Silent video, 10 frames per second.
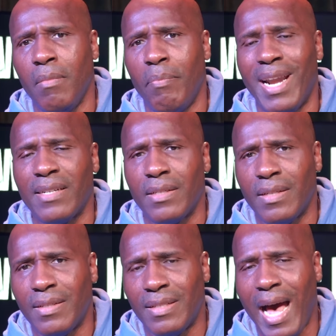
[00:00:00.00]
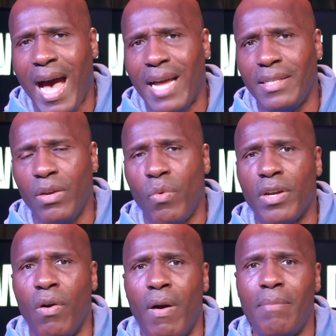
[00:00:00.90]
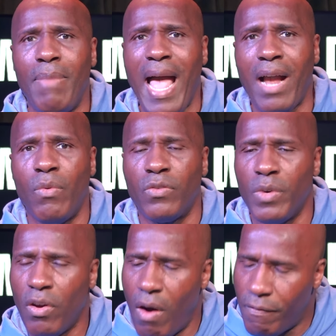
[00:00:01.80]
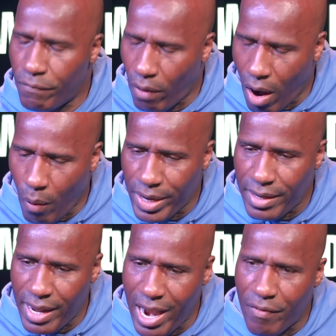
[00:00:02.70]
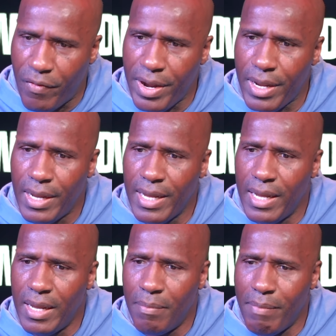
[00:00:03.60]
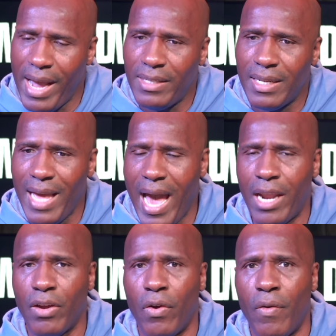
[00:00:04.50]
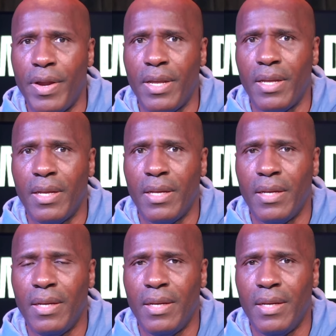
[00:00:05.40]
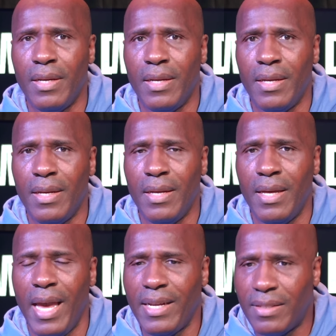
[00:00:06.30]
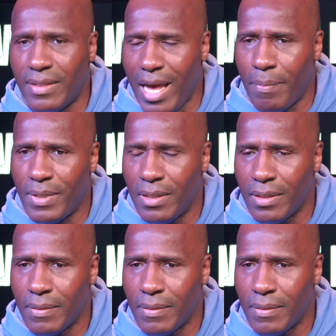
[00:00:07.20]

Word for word: But as a society, we're going backwards. We're going forward in every major category except